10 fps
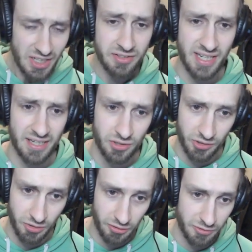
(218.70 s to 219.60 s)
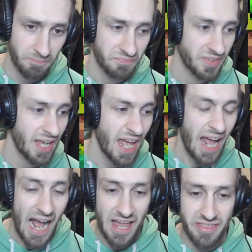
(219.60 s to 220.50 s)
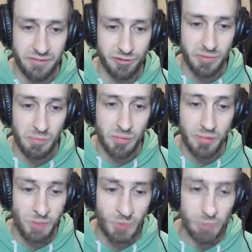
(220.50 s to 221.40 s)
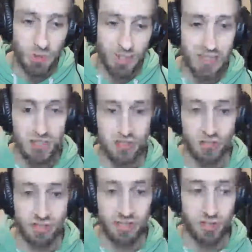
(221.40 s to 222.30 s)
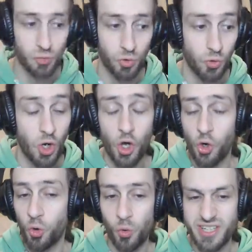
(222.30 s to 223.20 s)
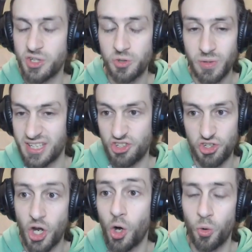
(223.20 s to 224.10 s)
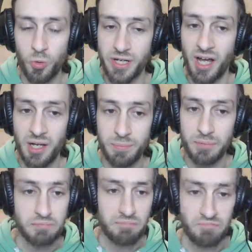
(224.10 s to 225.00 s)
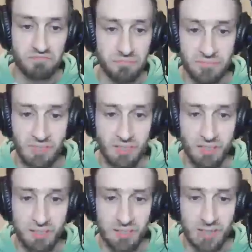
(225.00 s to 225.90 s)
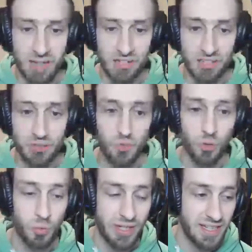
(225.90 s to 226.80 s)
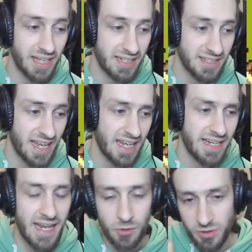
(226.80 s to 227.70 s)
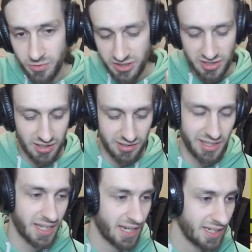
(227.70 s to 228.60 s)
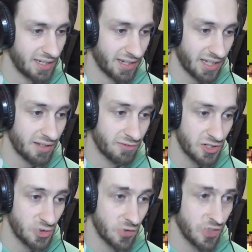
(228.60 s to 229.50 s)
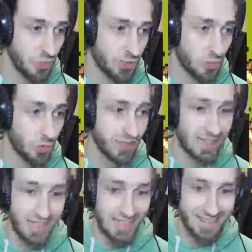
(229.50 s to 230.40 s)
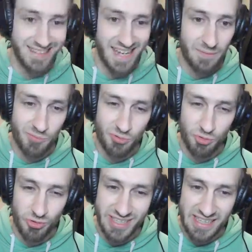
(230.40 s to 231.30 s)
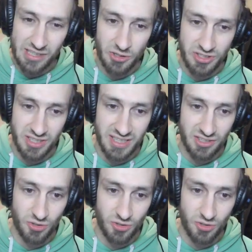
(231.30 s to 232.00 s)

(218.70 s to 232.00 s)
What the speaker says: take note of. And then from the moment that we bonk onto this wall, all we do is just hold up until we get to here. Now you want to start looking at a visual cue. You want Link to get pretty close to this